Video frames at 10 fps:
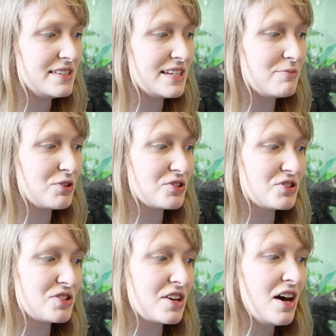Seymour
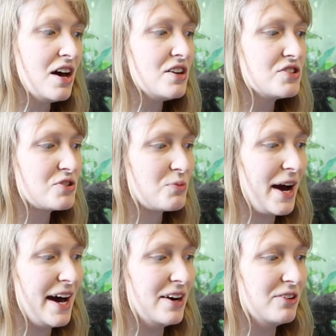
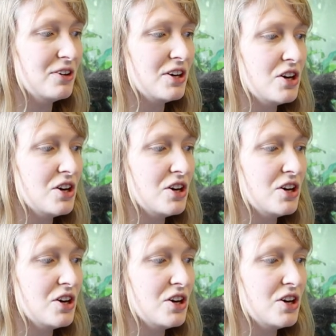Sewell